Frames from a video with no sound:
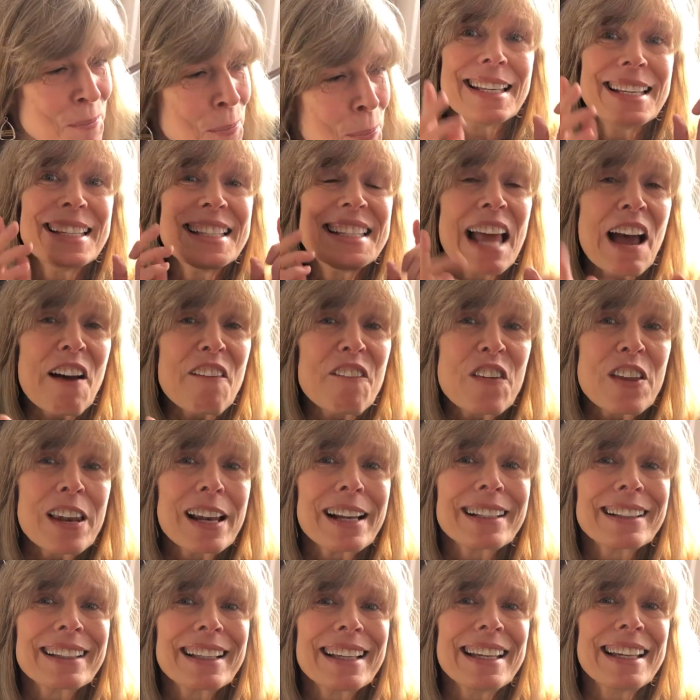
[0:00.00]

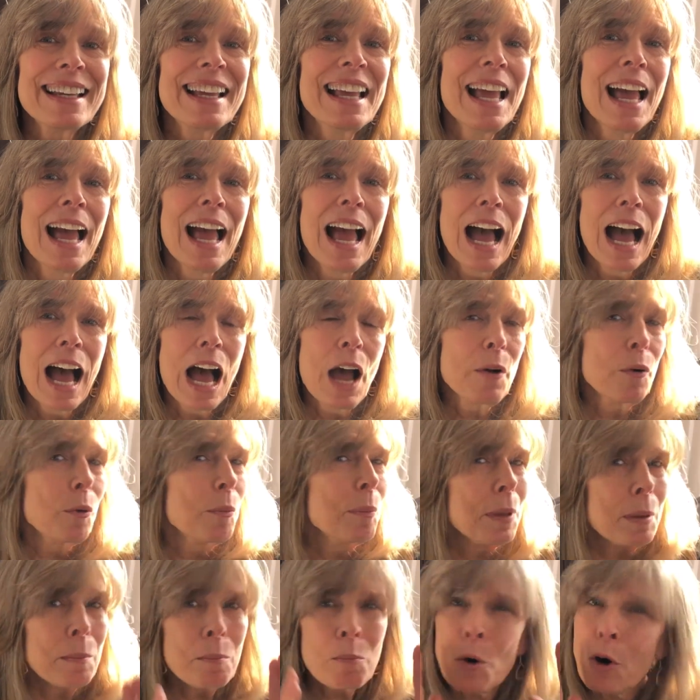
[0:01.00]
Definitely, I will
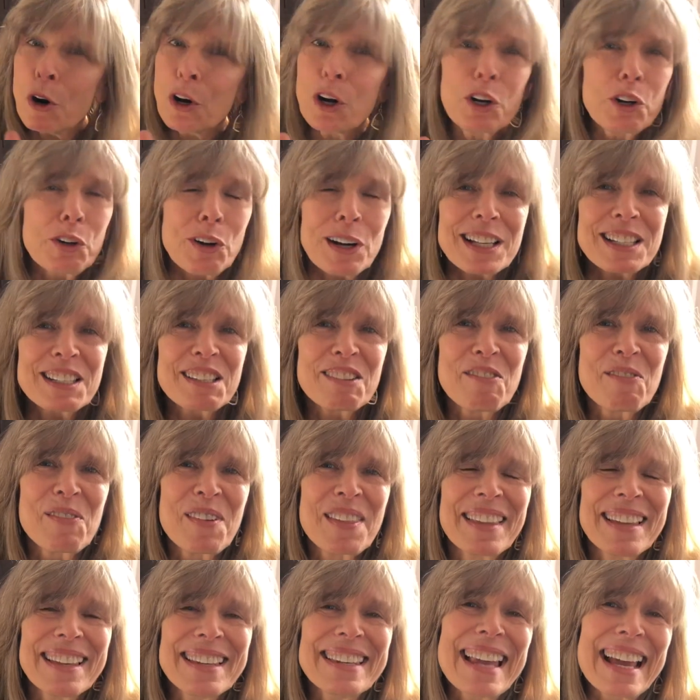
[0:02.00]
be more aggressive
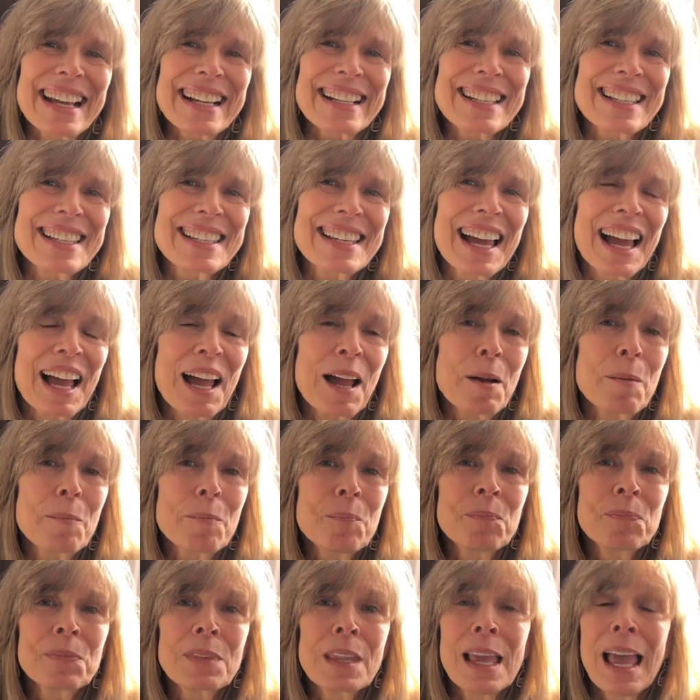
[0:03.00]
with it next time.
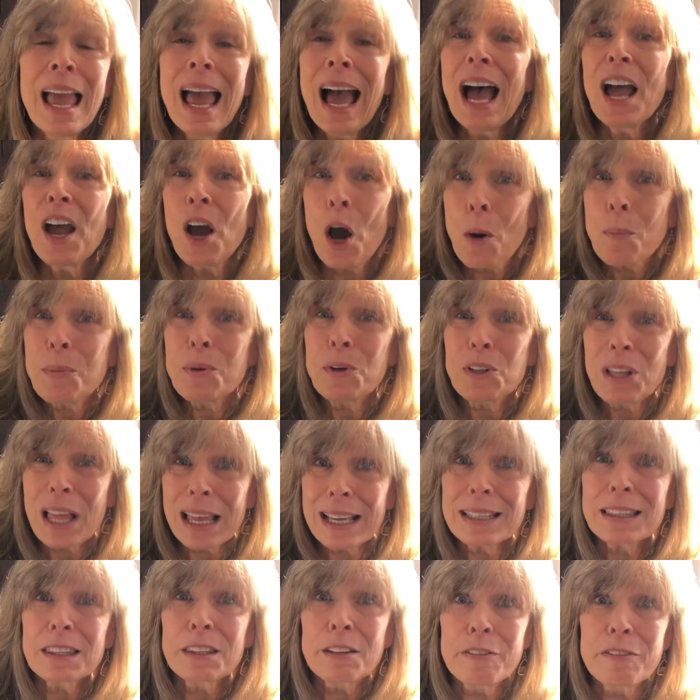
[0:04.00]
I hope you
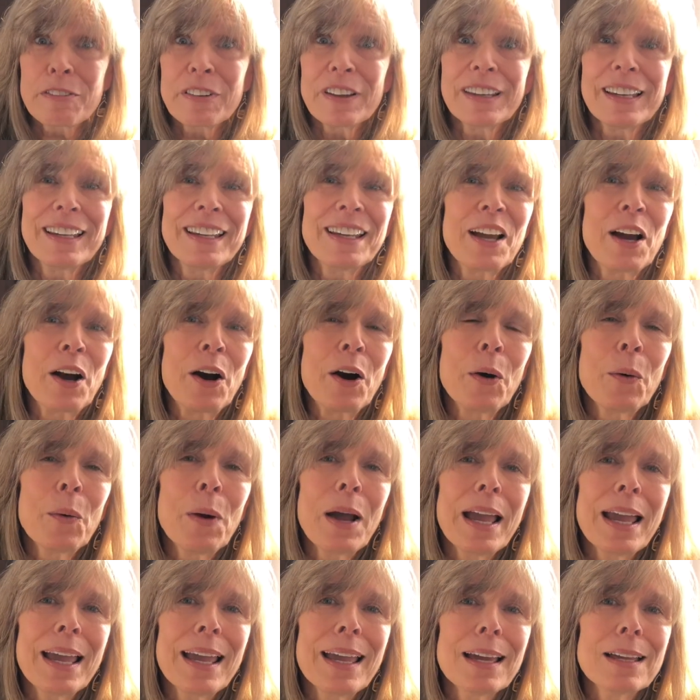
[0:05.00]
liked the video
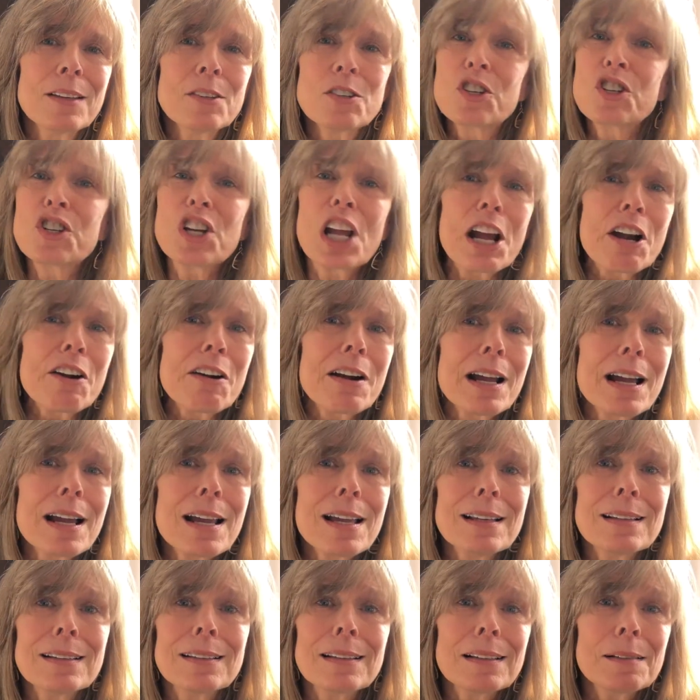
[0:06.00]
and share
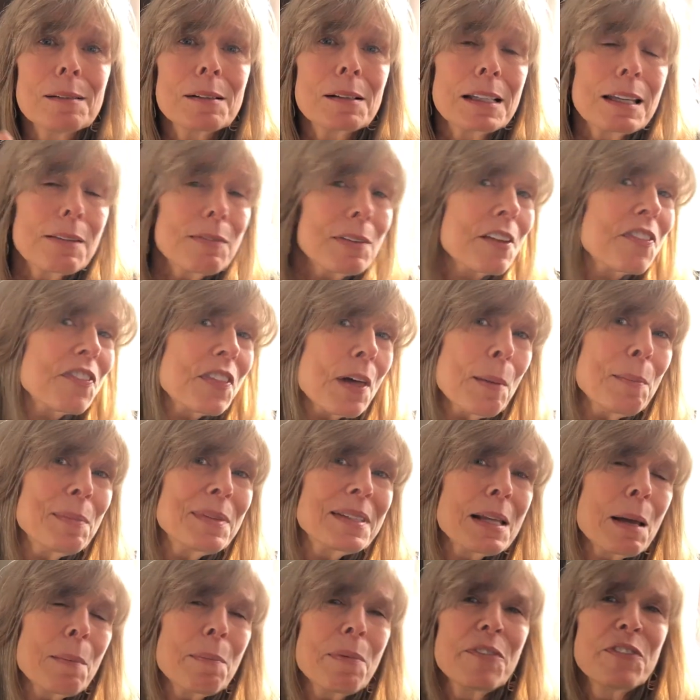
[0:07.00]
it. Give it a
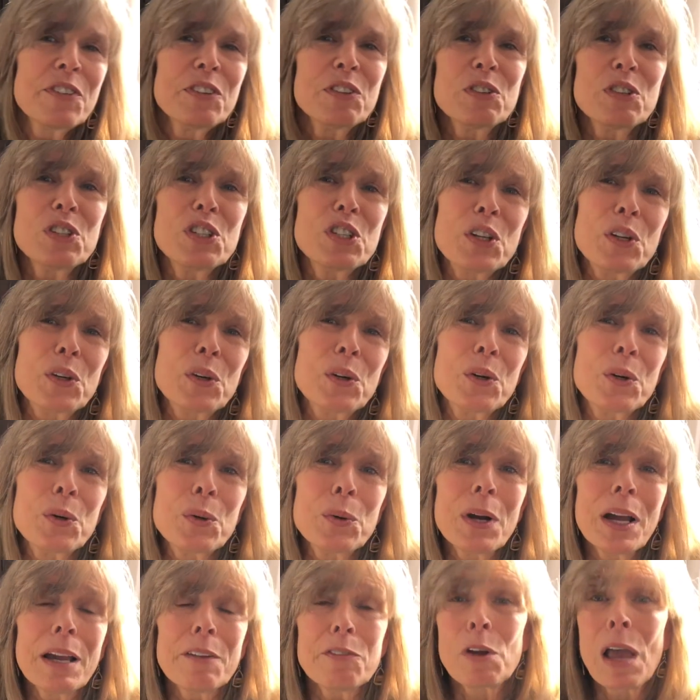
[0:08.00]
thumbs up if you do.
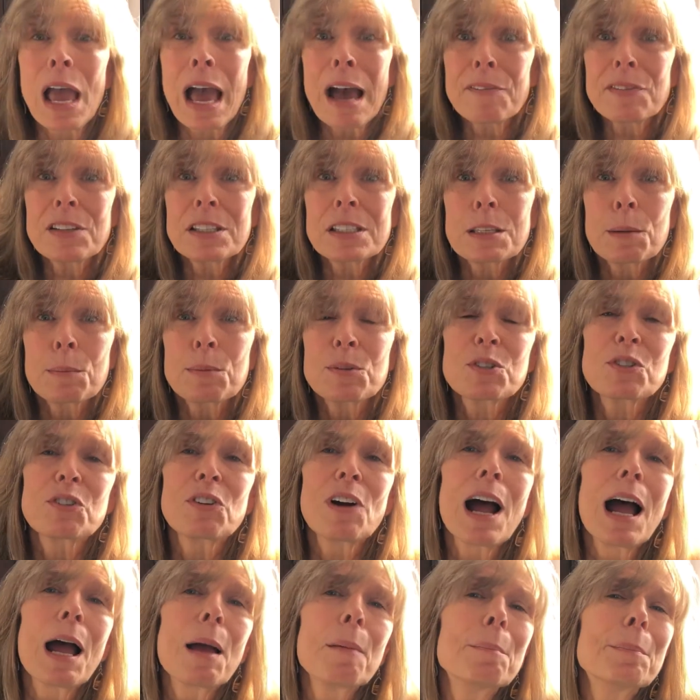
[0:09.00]
If you haven't
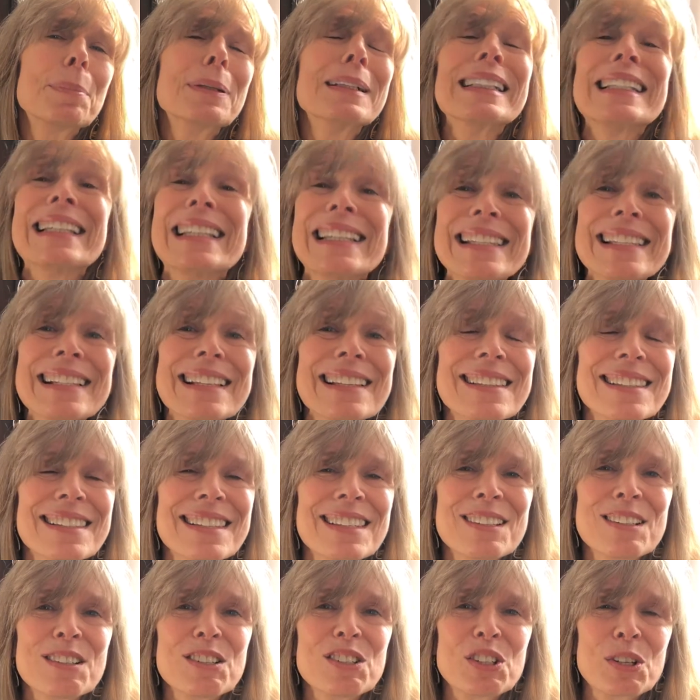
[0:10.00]
subscribed, please
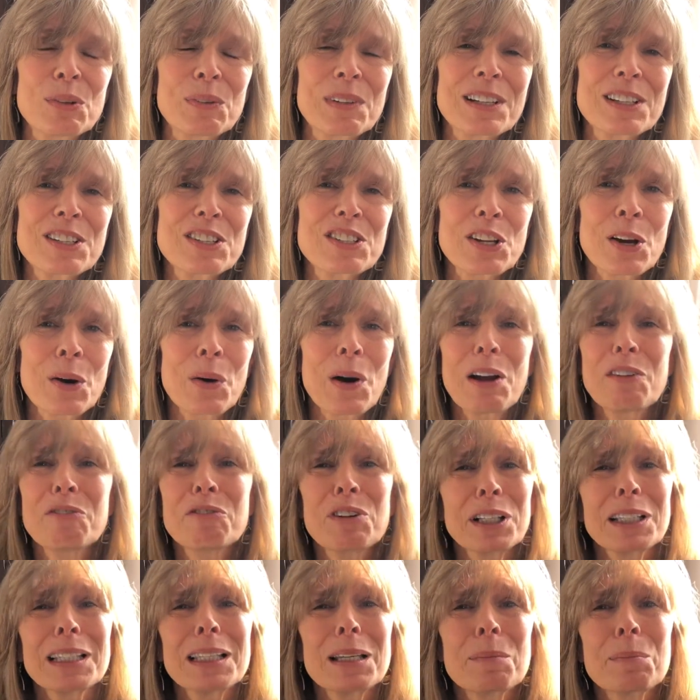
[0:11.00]
consider doing so. I
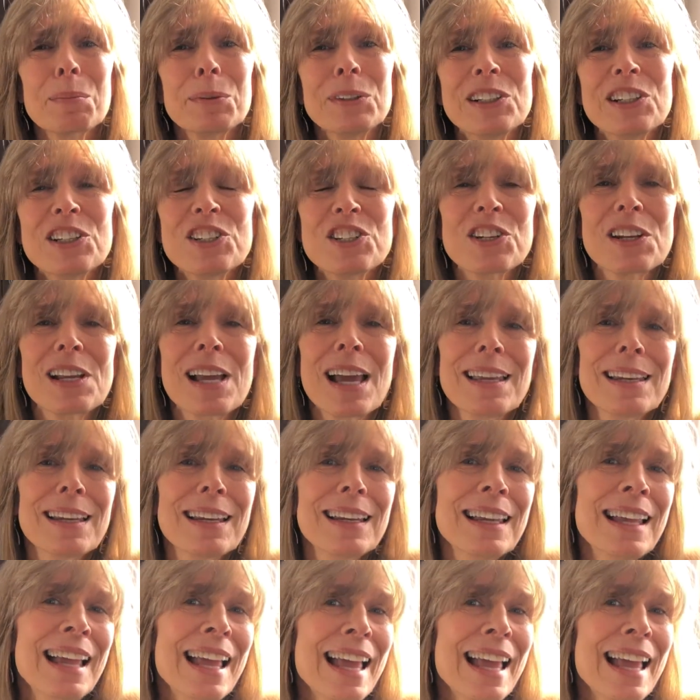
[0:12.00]
really appreciate it.